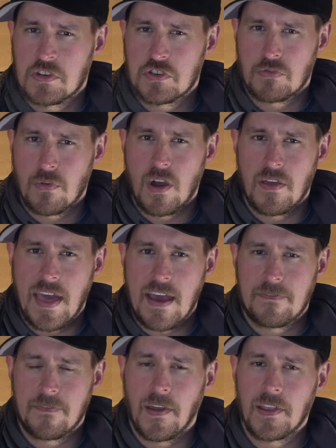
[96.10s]
to draw
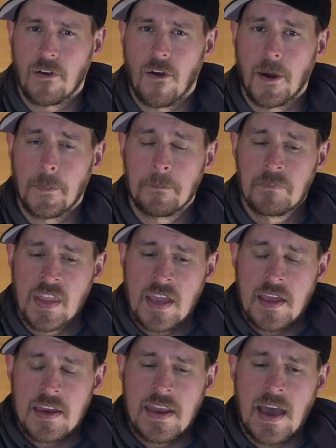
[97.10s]
that firearm.
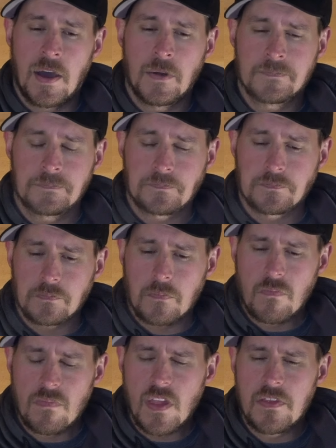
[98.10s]
Now,
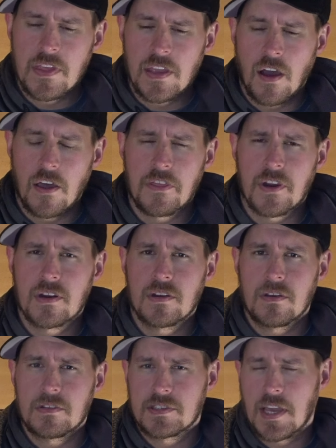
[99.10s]
the
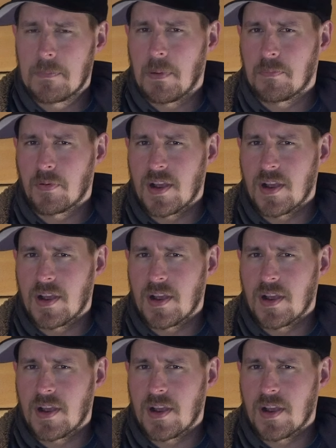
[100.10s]
other type of